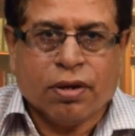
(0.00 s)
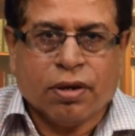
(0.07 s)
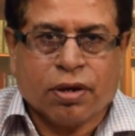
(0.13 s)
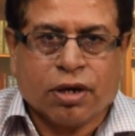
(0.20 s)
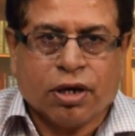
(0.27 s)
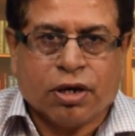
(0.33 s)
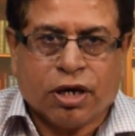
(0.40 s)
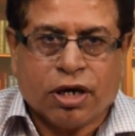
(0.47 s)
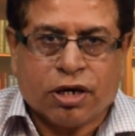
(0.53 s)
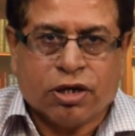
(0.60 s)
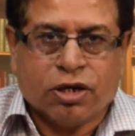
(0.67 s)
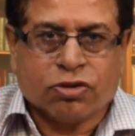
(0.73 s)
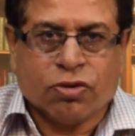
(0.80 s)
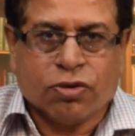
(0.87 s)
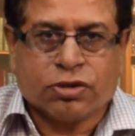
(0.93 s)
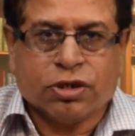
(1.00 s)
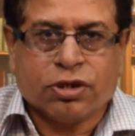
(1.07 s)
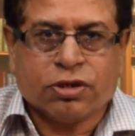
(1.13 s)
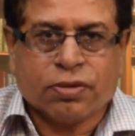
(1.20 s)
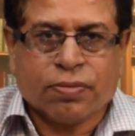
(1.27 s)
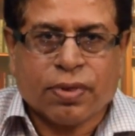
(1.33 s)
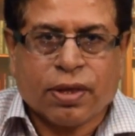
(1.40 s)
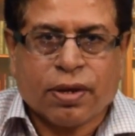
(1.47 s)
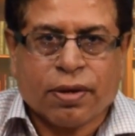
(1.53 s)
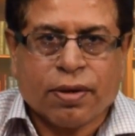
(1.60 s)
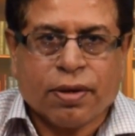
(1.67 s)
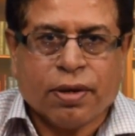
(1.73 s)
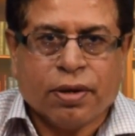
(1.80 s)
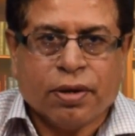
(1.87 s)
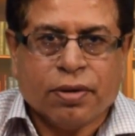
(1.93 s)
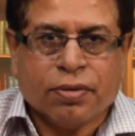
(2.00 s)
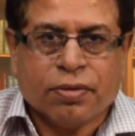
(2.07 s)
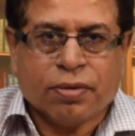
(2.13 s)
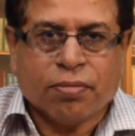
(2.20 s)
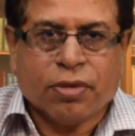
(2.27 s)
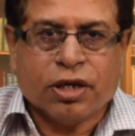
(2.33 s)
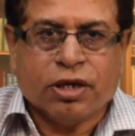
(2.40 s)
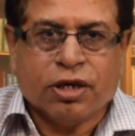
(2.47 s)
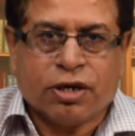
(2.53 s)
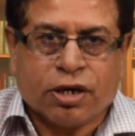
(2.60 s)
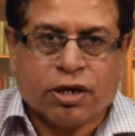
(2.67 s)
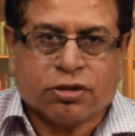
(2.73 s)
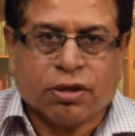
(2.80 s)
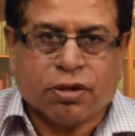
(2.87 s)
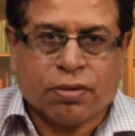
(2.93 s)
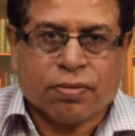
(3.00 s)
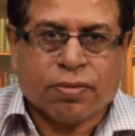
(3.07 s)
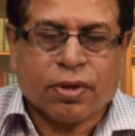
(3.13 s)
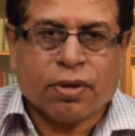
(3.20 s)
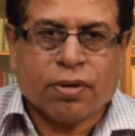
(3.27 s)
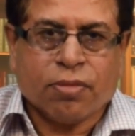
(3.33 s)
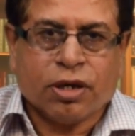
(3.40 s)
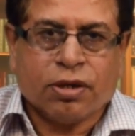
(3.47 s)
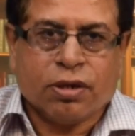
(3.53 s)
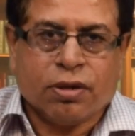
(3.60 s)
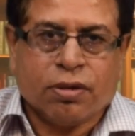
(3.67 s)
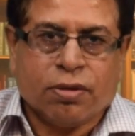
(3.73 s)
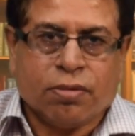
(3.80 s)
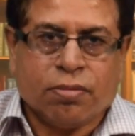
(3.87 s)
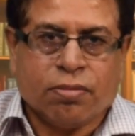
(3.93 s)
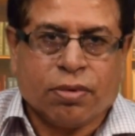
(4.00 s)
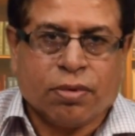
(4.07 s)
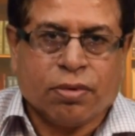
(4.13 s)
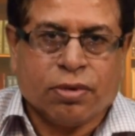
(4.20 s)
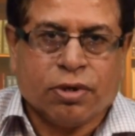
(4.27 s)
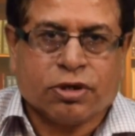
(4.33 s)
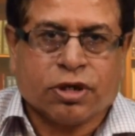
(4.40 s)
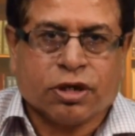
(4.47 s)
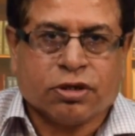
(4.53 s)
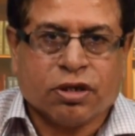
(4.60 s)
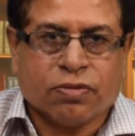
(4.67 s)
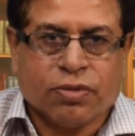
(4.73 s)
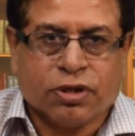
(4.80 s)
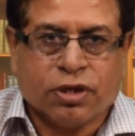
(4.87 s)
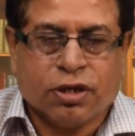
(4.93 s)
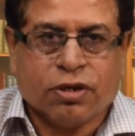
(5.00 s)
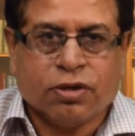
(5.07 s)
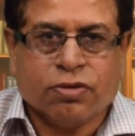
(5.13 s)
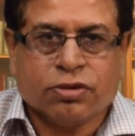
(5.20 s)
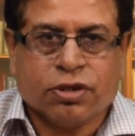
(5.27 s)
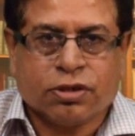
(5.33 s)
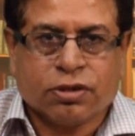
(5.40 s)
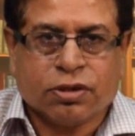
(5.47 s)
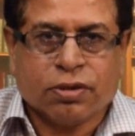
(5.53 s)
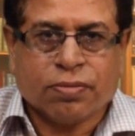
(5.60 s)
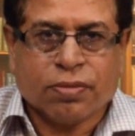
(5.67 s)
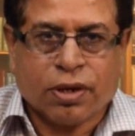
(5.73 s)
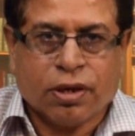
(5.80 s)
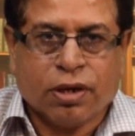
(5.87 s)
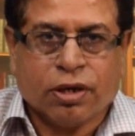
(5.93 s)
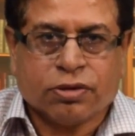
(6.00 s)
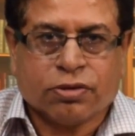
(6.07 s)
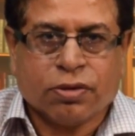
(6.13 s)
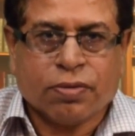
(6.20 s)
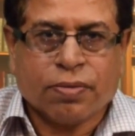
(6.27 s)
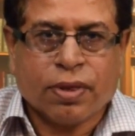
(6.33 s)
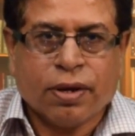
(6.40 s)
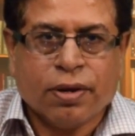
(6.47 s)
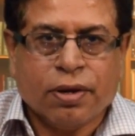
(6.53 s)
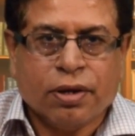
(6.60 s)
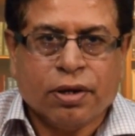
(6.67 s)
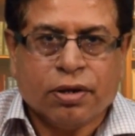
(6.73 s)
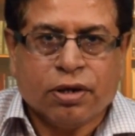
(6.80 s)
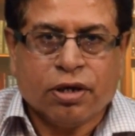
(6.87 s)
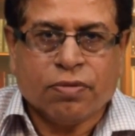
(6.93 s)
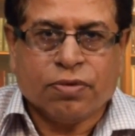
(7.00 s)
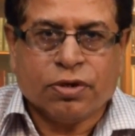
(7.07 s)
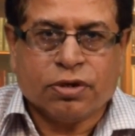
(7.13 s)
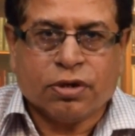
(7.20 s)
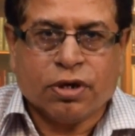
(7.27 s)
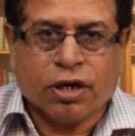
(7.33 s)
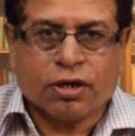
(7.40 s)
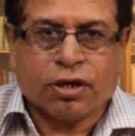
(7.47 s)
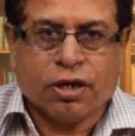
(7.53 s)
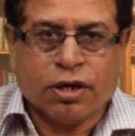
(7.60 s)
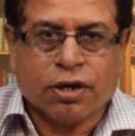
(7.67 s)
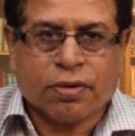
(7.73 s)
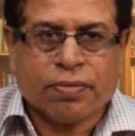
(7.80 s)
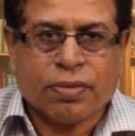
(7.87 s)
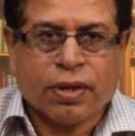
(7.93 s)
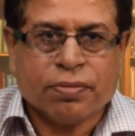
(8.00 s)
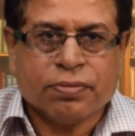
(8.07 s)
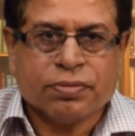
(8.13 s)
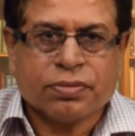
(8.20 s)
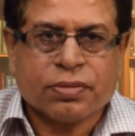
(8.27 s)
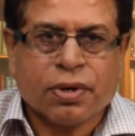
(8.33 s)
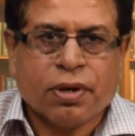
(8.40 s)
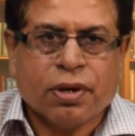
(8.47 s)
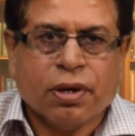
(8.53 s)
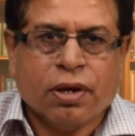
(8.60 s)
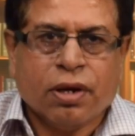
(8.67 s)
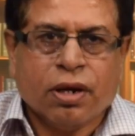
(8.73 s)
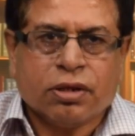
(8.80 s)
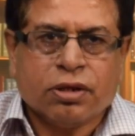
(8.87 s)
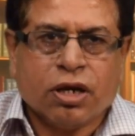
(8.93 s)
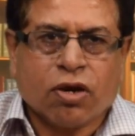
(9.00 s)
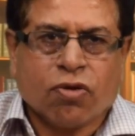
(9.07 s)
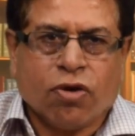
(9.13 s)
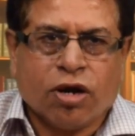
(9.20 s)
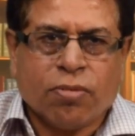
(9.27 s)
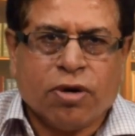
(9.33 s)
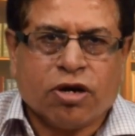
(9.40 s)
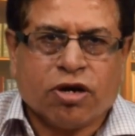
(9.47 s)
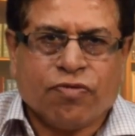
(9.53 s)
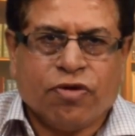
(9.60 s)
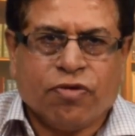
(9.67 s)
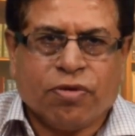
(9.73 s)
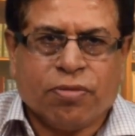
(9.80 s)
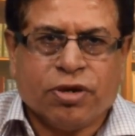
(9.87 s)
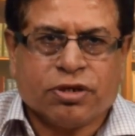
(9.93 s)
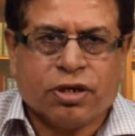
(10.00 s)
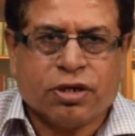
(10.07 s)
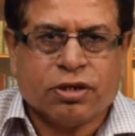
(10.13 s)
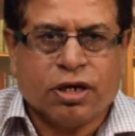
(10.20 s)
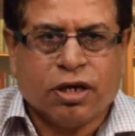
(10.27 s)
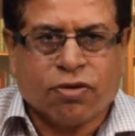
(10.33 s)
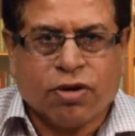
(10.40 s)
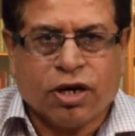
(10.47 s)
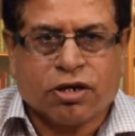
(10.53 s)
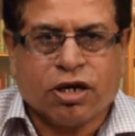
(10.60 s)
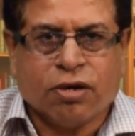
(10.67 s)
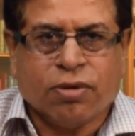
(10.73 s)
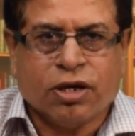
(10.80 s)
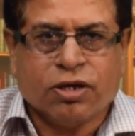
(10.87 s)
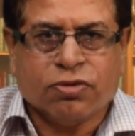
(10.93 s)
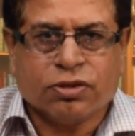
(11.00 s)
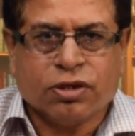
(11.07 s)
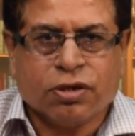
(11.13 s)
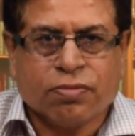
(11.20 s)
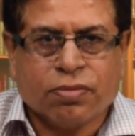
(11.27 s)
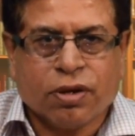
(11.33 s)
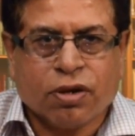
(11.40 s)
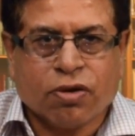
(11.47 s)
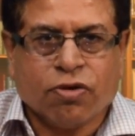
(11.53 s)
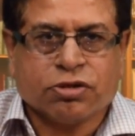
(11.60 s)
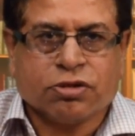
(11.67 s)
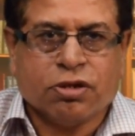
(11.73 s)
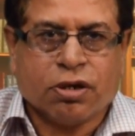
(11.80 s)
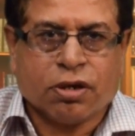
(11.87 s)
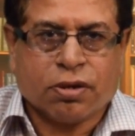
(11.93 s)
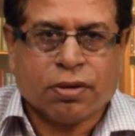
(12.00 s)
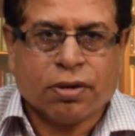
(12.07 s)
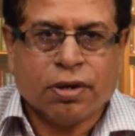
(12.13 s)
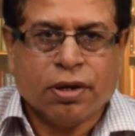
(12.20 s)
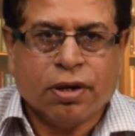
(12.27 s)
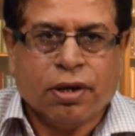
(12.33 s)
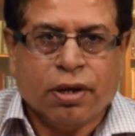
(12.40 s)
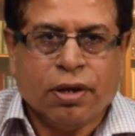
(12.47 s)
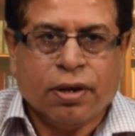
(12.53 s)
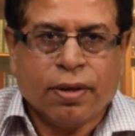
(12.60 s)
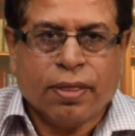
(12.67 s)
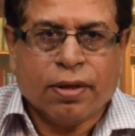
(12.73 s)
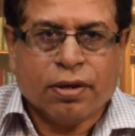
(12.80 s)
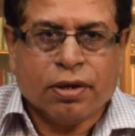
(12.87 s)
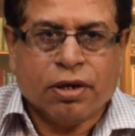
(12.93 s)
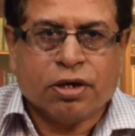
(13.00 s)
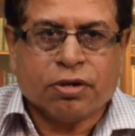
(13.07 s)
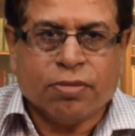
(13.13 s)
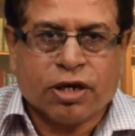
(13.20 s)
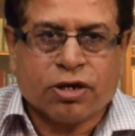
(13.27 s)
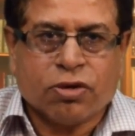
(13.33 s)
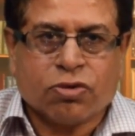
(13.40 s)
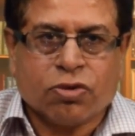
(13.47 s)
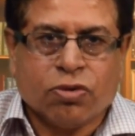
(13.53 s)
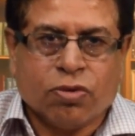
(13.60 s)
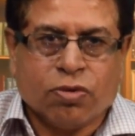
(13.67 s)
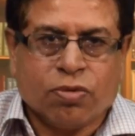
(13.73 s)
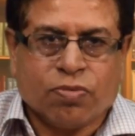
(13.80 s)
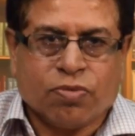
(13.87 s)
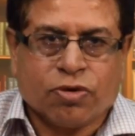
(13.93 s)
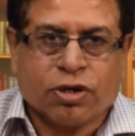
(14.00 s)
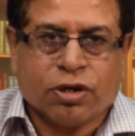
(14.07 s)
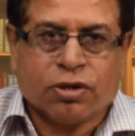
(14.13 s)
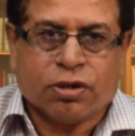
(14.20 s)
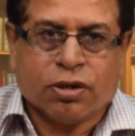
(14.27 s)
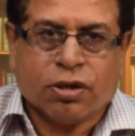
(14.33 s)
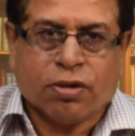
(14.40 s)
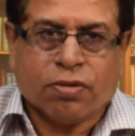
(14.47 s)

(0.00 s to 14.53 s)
contained in the sources, by iteration, by discussing with the users also if it is not clear. The requirement of information is then collected by using questionnaire. It is better to put it